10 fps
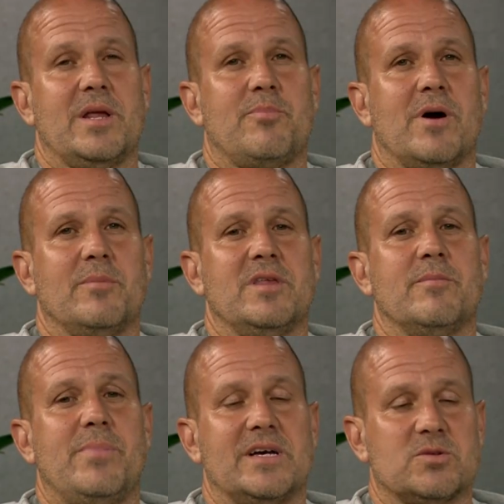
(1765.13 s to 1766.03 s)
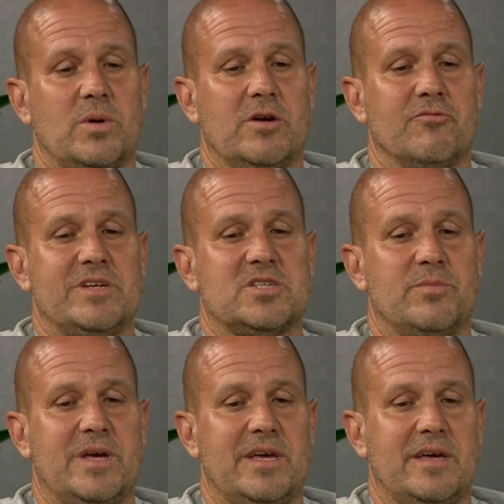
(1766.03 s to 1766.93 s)
probably the best way to reach
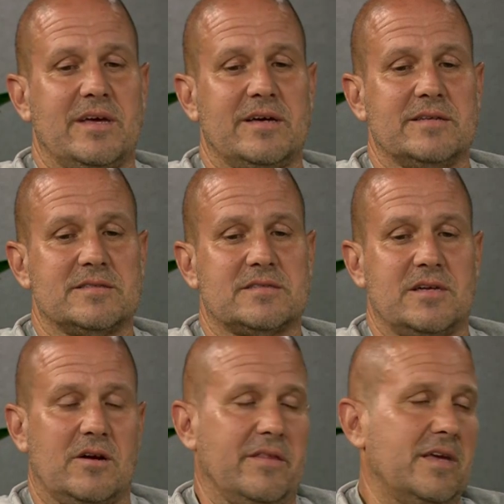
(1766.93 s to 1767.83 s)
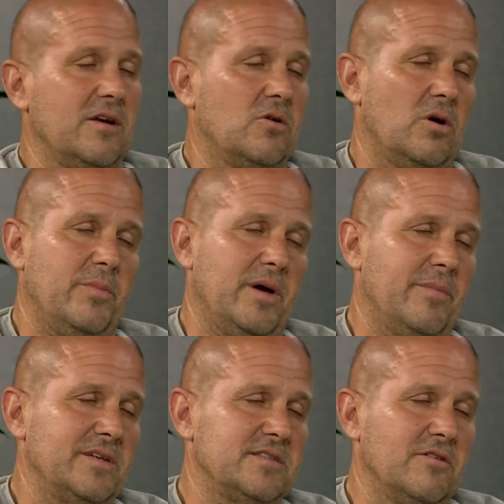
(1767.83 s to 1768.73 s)
me is, you know, they can call me on
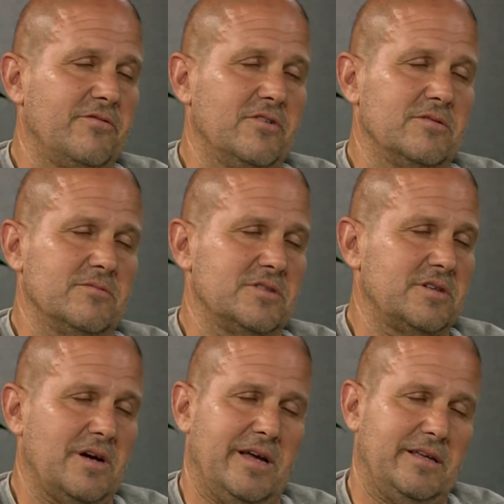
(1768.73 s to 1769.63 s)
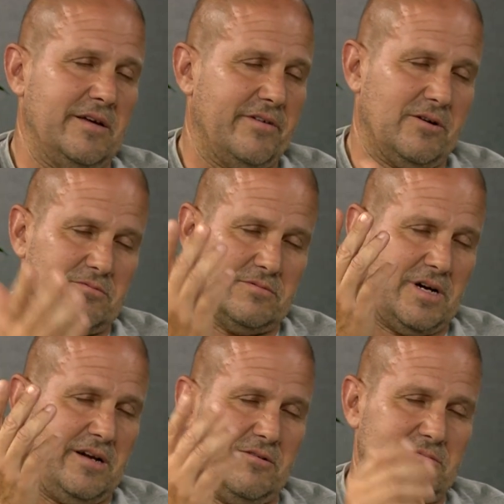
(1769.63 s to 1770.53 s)
my cell phone, which I give out.
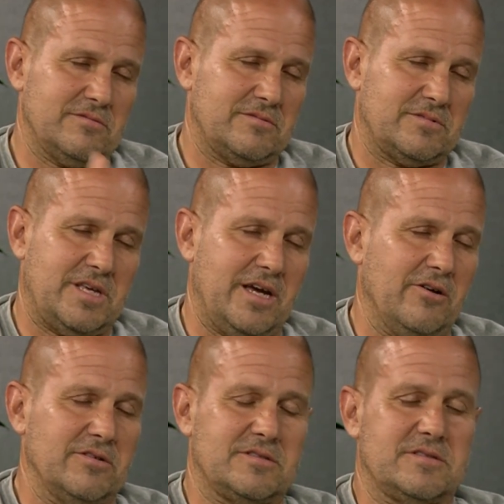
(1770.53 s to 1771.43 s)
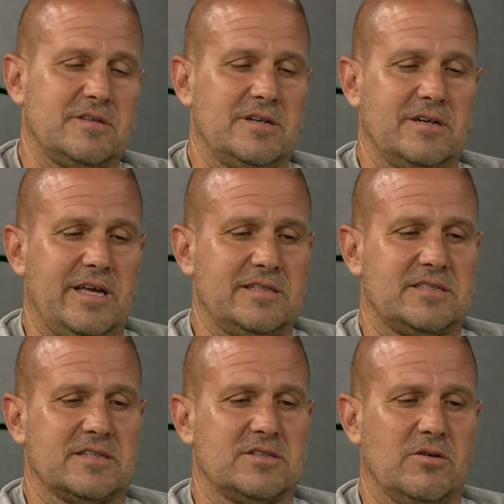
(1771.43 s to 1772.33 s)
I don't care. It's uh,
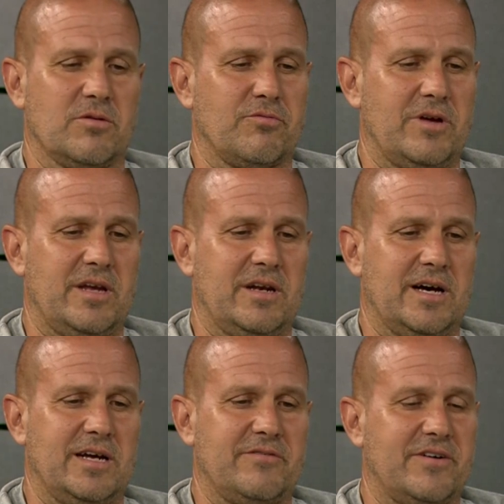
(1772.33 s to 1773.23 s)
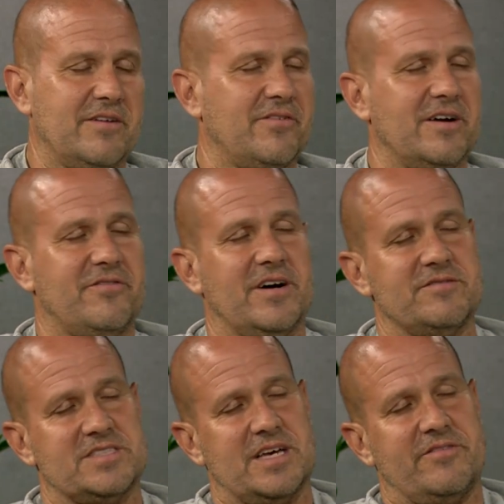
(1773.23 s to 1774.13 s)

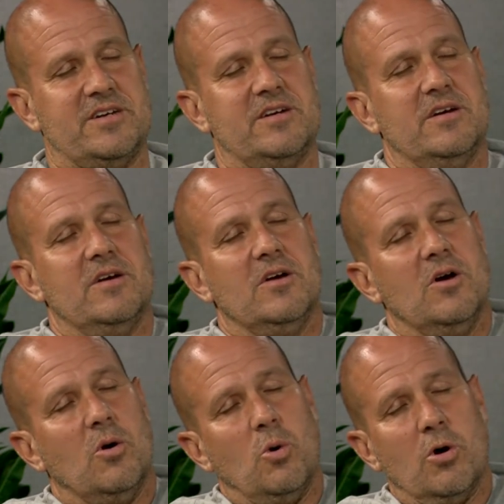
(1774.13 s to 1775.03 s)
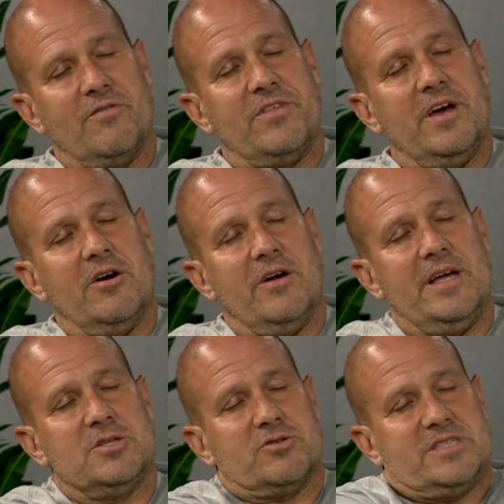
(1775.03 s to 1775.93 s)
860-389-5557. Or if they're
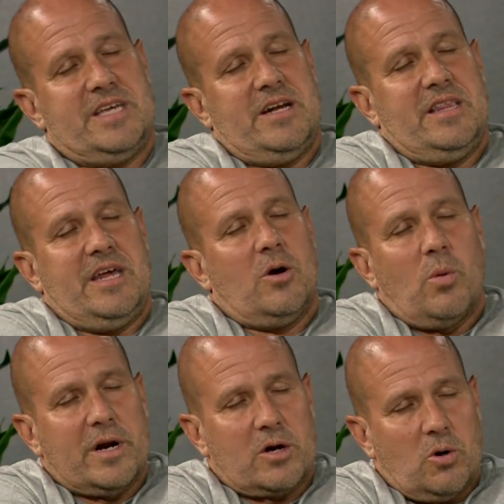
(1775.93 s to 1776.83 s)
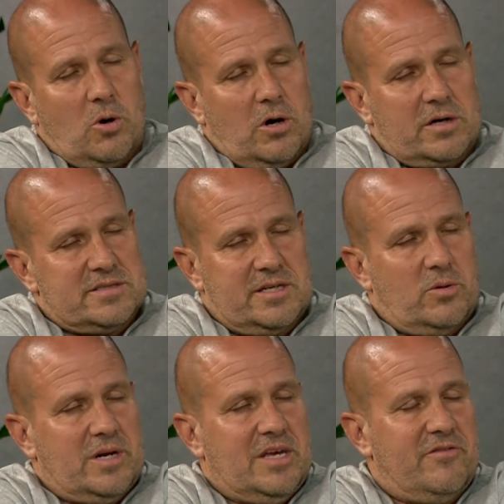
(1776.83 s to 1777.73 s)
interested and they don't want to call because they don't
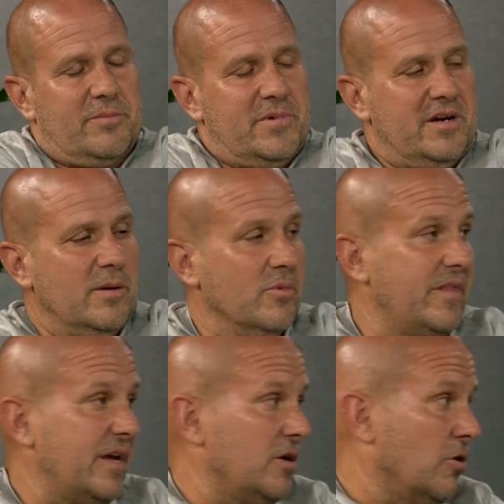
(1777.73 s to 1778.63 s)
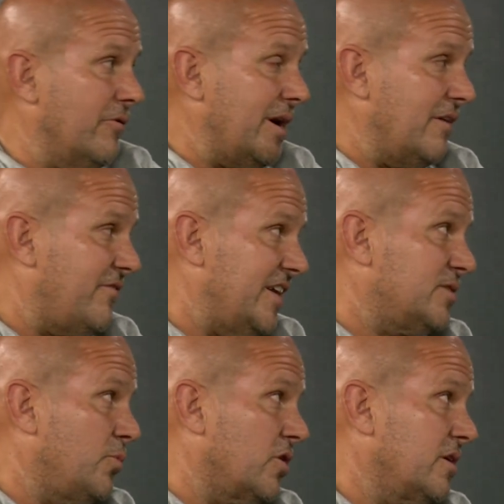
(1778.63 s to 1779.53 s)
want to give up their number, they can go right on
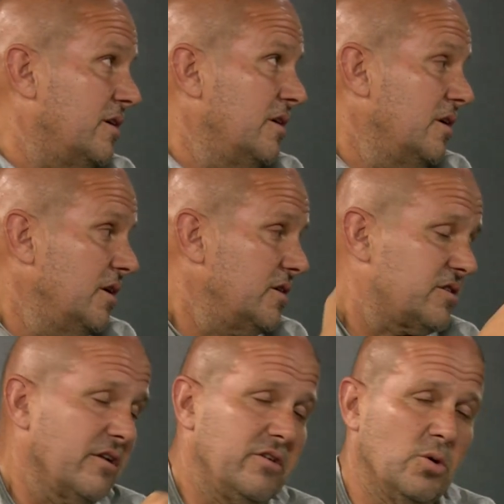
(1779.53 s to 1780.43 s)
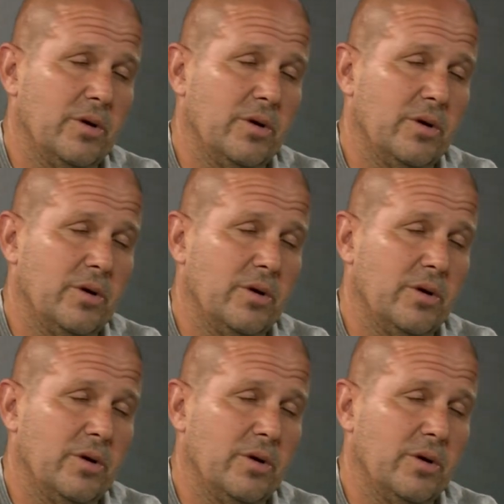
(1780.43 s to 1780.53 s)
Facebook, Southern New